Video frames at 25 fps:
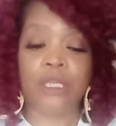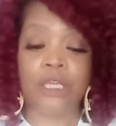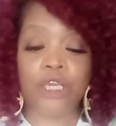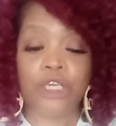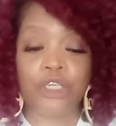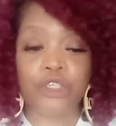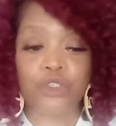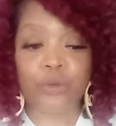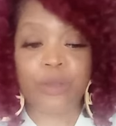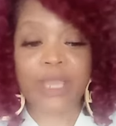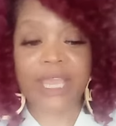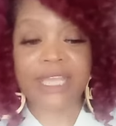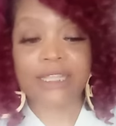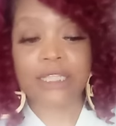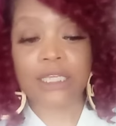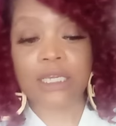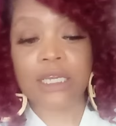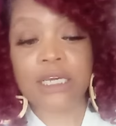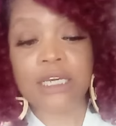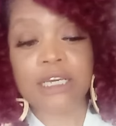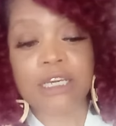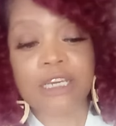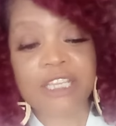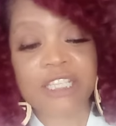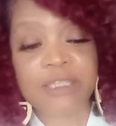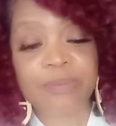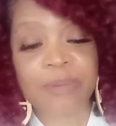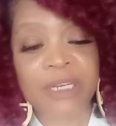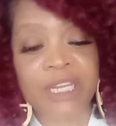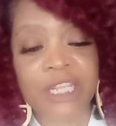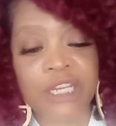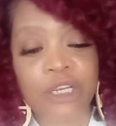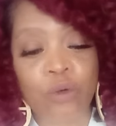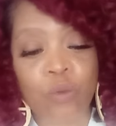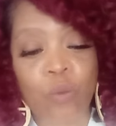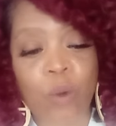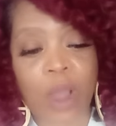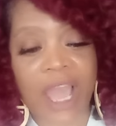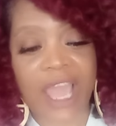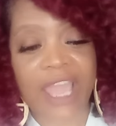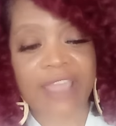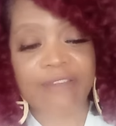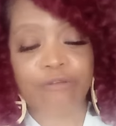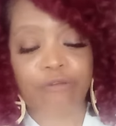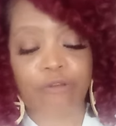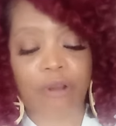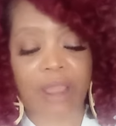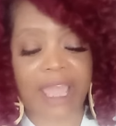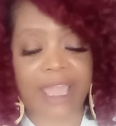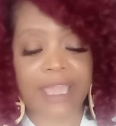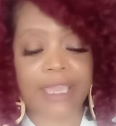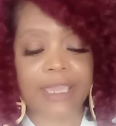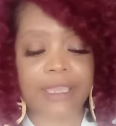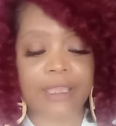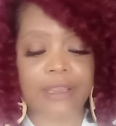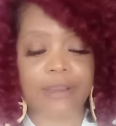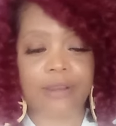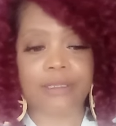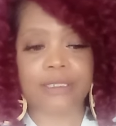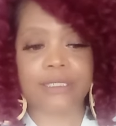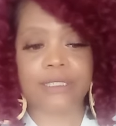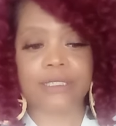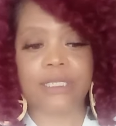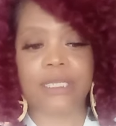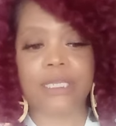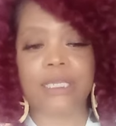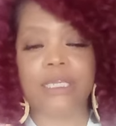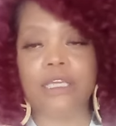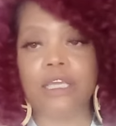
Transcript: You got the husband and the wife right here. See?